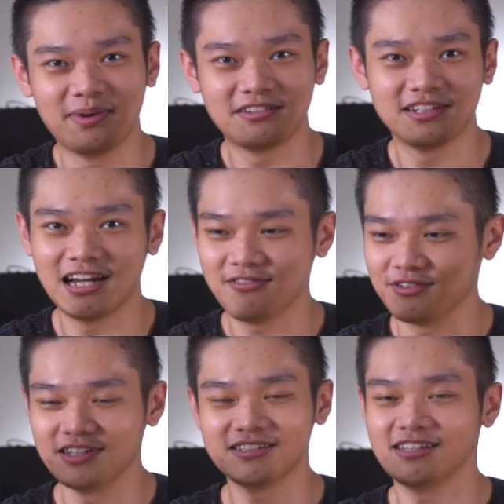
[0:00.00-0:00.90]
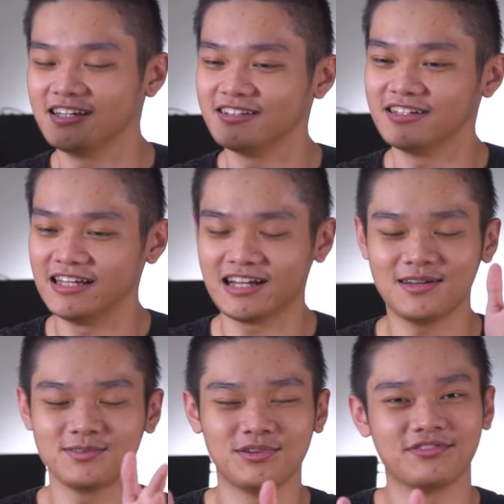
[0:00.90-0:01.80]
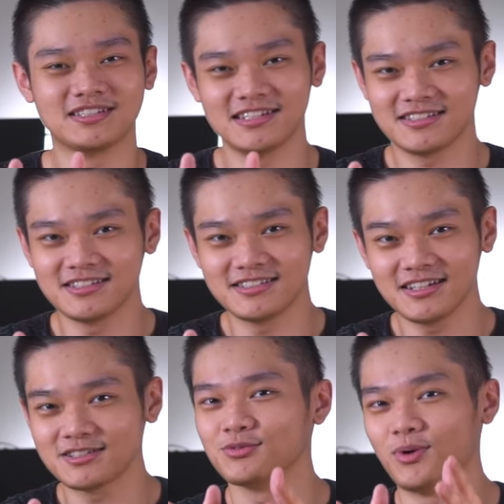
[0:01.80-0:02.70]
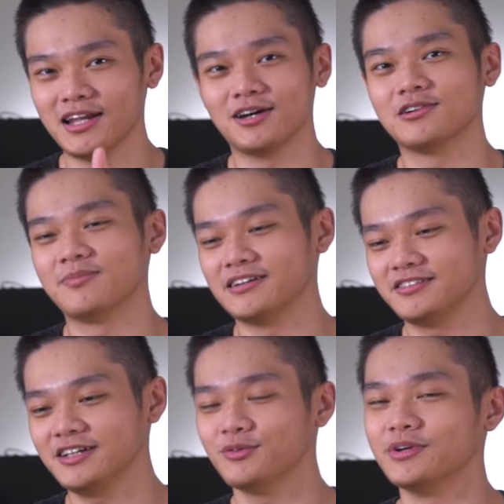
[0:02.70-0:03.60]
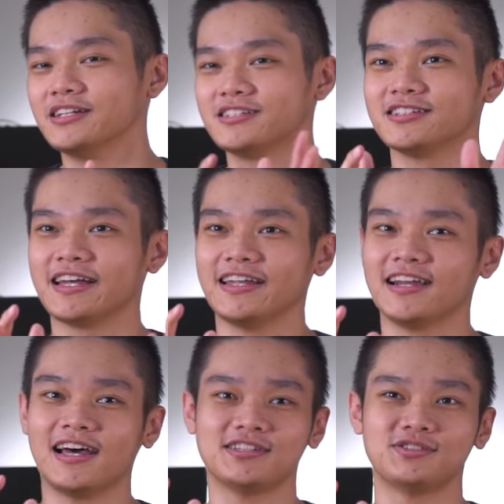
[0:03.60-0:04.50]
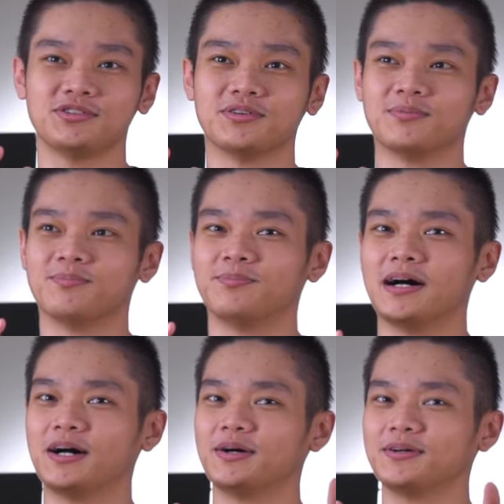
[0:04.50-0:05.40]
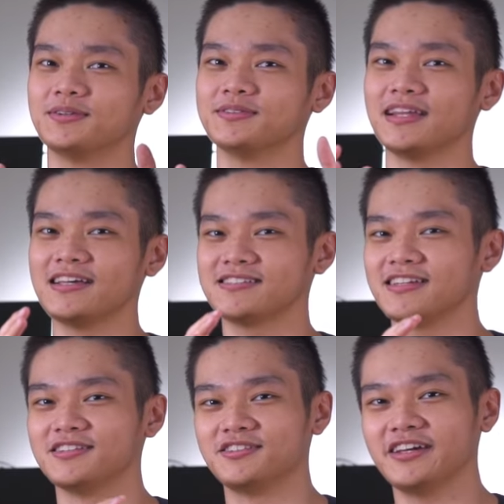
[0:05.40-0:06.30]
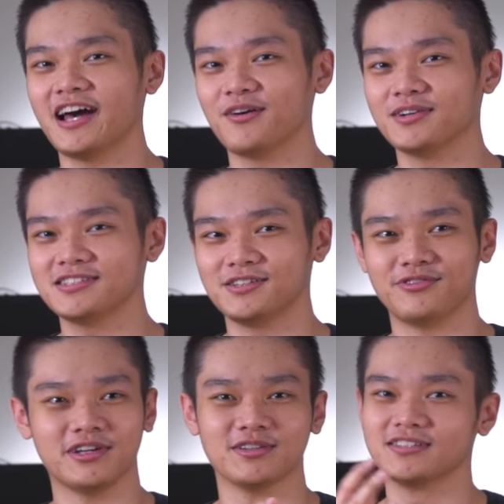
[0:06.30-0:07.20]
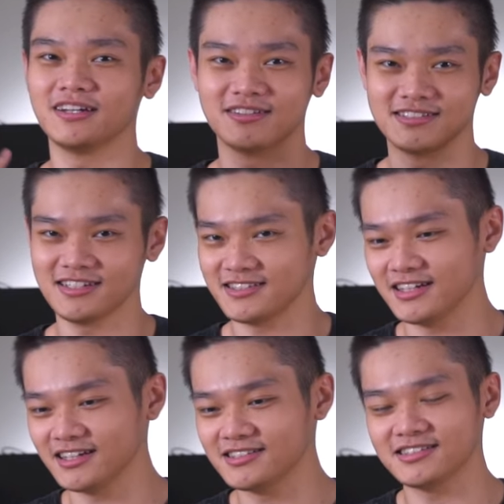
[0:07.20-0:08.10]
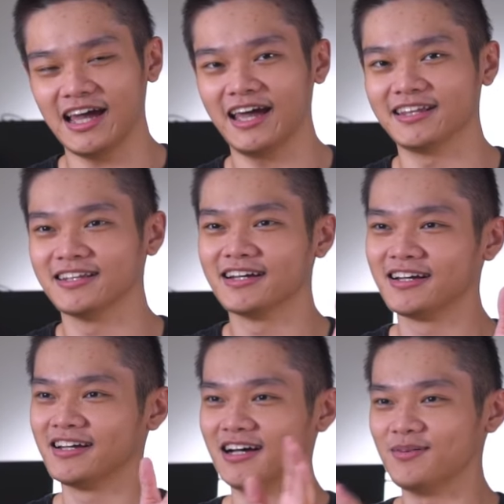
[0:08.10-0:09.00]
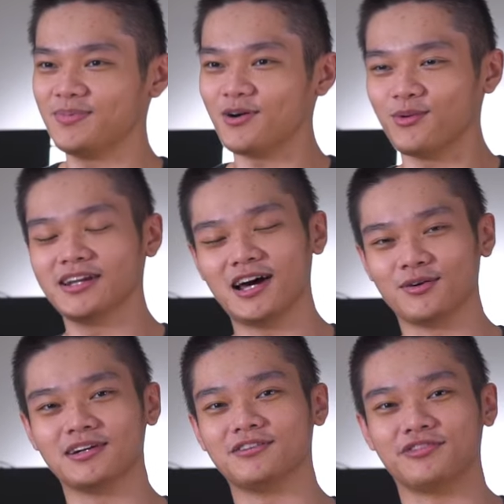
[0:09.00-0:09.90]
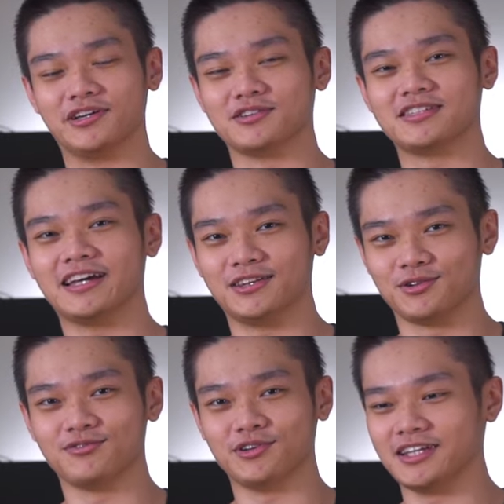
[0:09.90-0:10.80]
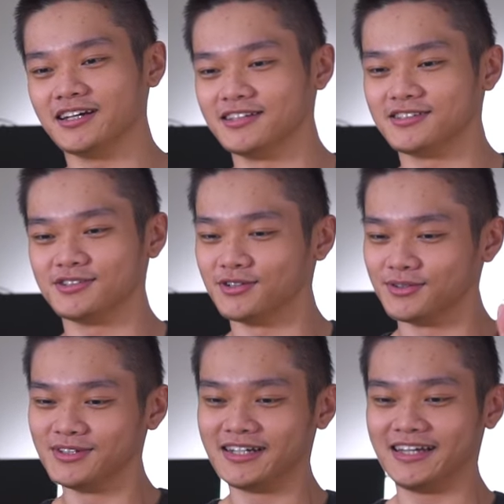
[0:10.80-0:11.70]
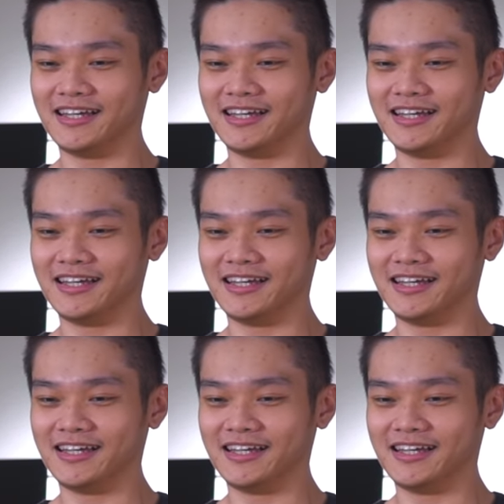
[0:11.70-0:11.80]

battery life of this thing. It comes with a sixty-six watt hour battery, which can last you about less than three hours if you're using on sixty hertz, and about one hour if you're using at two forty hertz. So